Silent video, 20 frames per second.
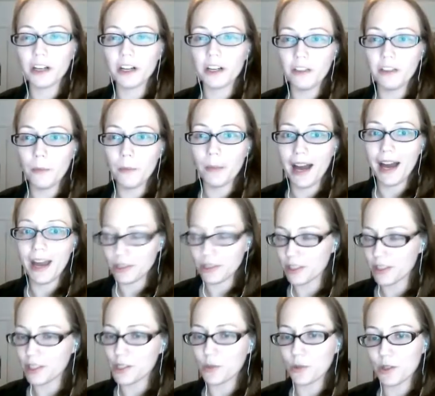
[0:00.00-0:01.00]
them out.
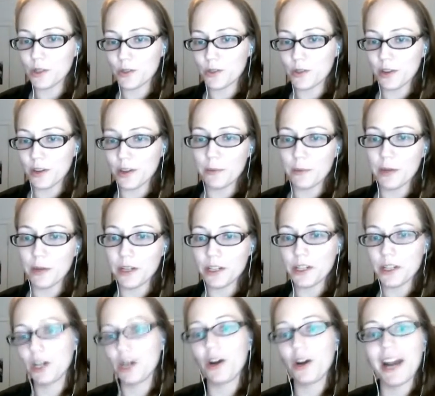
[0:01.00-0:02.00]
This was very much a
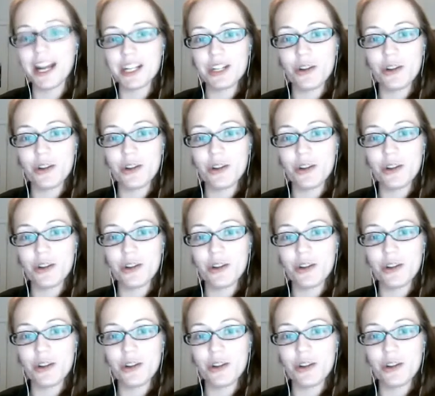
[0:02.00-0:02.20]
crash